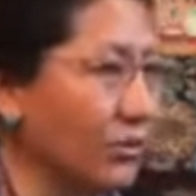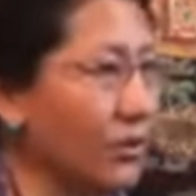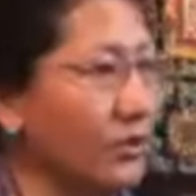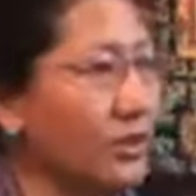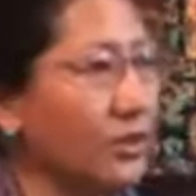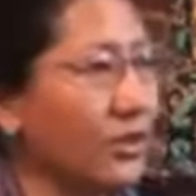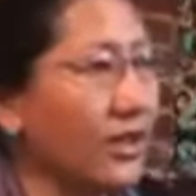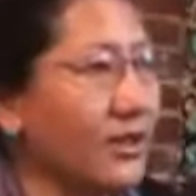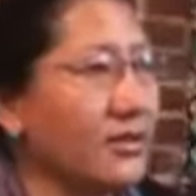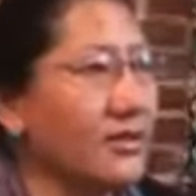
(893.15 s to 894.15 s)
when we're
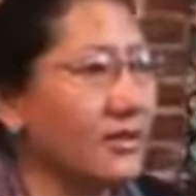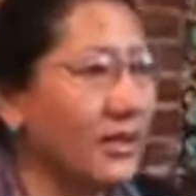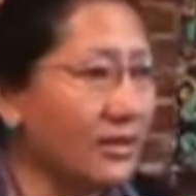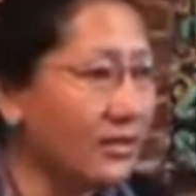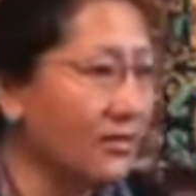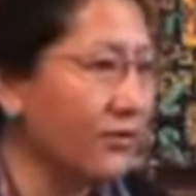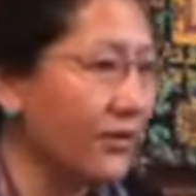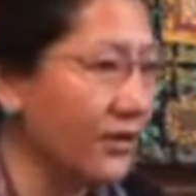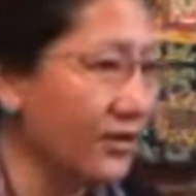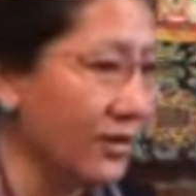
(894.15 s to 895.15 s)
talking, is slightly
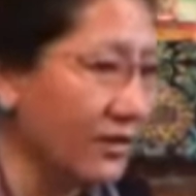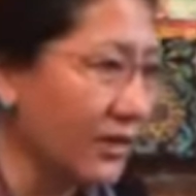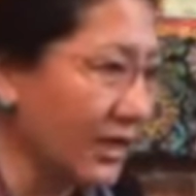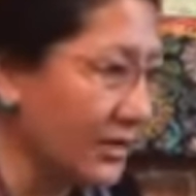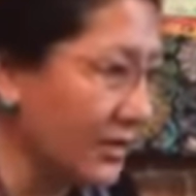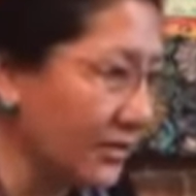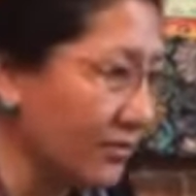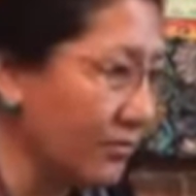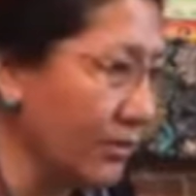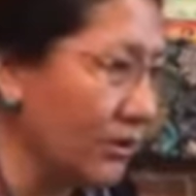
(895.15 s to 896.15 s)
different than as is
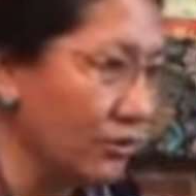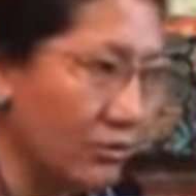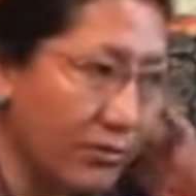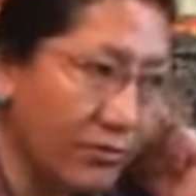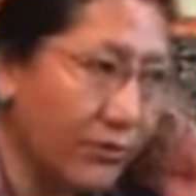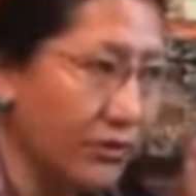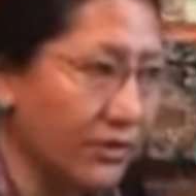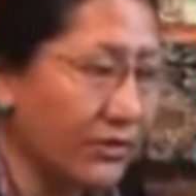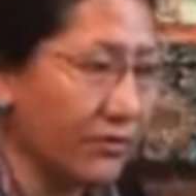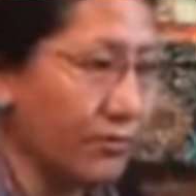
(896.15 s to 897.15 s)
mentioned before,
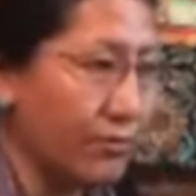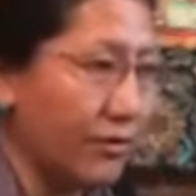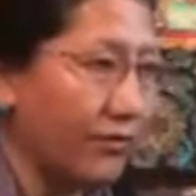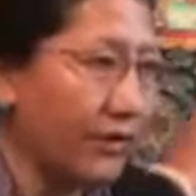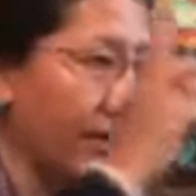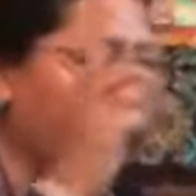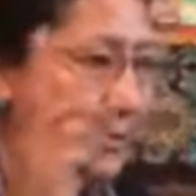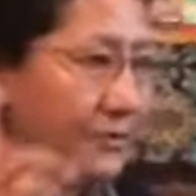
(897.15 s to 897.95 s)
the prayer flag.